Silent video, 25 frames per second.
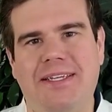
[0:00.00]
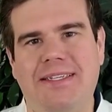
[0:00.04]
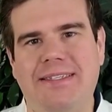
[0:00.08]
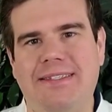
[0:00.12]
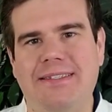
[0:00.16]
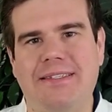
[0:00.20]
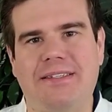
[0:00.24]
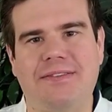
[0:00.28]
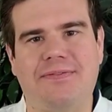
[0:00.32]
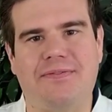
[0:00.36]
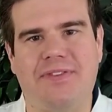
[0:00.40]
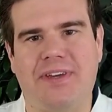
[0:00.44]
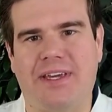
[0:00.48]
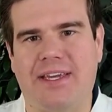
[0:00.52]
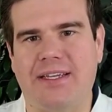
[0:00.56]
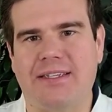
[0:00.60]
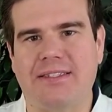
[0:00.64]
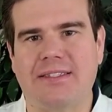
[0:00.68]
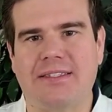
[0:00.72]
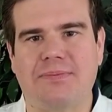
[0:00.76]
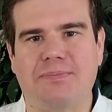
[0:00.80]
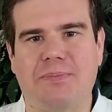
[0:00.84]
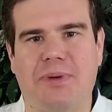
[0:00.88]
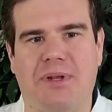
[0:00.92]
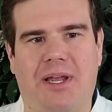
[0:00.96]
easy to
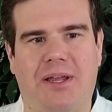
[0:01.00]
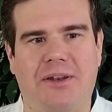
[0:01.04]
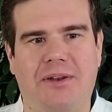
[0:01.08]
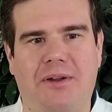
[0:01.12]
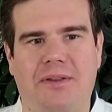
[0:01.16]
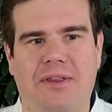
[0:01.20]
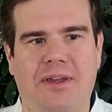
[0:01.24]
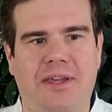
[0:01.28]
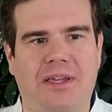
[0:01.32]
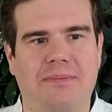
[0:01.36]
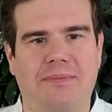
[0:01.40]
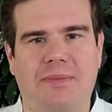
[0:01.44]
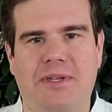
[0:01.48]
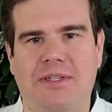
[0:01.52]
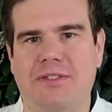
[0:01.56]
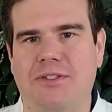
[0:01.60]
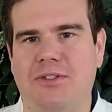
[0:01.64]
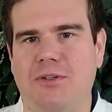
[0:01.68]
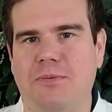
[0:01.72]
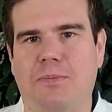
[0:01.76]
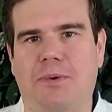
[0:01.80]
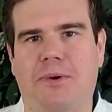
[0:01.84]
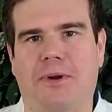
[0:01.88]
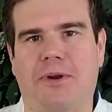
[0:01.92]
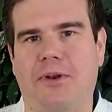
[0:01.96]
fix, but I know they can be
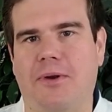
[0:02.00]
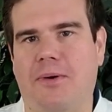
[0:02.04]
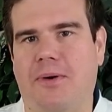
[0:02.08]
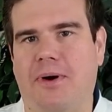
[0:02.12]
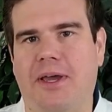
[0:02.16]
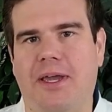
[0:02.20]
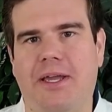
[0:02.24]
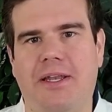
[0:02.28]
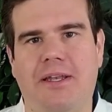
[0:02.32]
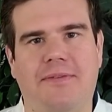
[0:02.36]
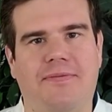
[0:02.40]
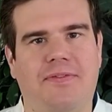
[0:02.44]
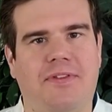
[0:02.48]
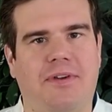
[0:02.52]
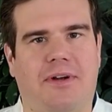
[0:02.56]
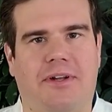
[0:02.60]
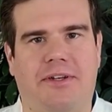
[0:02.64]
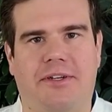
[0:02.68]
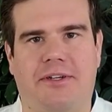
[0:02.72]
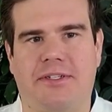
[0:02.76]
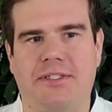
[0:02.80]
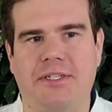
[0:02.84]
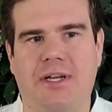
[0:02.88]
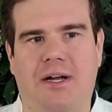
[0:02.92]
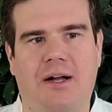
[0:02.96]
super annoying if they're on
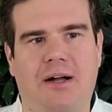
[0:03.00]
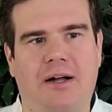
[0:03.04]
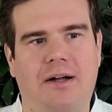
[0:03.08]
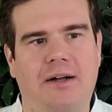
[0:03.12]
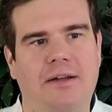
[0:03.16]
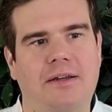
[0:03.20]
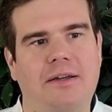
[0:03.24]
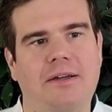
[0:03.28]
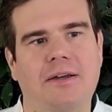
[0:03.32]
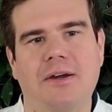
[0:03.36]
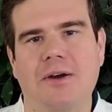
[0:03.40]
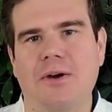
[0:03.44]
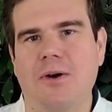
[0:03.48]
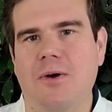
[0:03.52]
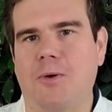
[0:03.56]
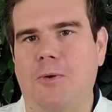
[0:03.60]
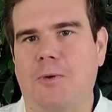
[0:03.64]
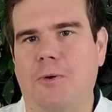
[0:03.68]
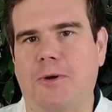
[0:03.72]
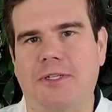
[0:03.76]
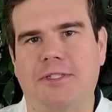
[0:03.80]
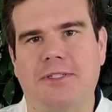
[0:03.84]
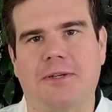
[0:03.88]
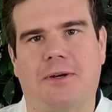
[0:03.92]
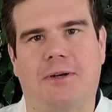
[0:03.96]
your tongue,
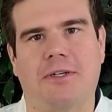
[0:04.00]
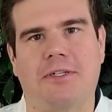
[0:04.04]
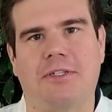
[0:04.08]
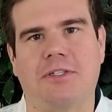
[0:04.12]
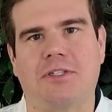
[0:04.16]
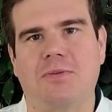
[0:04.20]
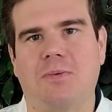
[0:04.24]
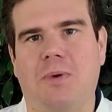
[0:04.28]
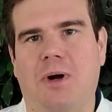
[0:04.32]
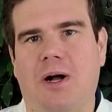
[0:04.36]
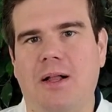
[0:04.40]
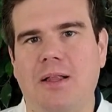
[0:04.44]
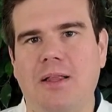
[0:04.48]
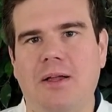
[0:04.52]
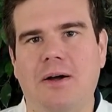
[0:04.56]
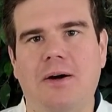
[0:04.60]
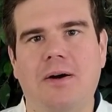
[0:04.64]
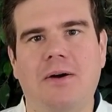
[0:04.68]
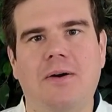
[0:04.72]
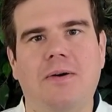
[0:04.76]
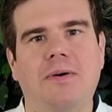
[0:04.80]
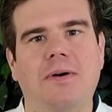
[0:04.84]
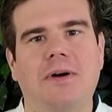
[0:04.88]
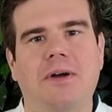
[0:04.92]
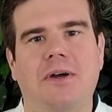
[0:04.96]
or it's hard to
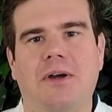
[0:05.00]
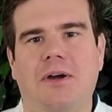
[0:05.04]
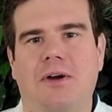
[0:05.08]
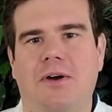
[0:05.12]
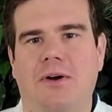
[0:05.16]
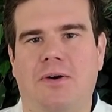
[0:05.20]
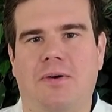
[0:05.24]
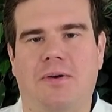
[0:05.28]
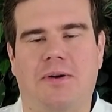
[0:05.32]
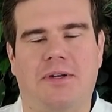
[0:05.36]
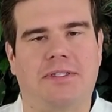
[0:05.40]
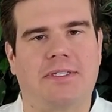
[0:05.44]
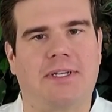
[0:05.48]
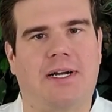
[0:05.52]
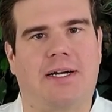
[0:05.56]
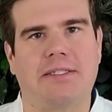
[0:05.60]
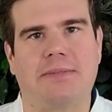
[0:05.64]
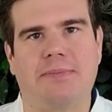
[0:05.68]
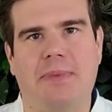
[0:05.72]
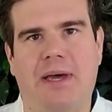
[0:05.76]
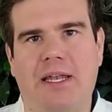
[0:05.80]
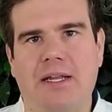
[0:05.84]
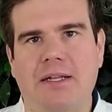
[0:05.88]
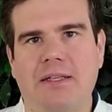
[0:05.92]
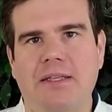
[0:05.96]
swallow, or it's
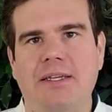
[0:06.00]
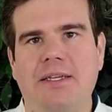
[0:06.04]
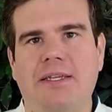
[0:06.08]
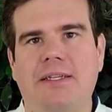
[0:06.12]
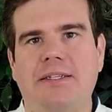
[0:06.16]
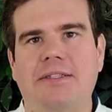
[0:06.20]
cosmetically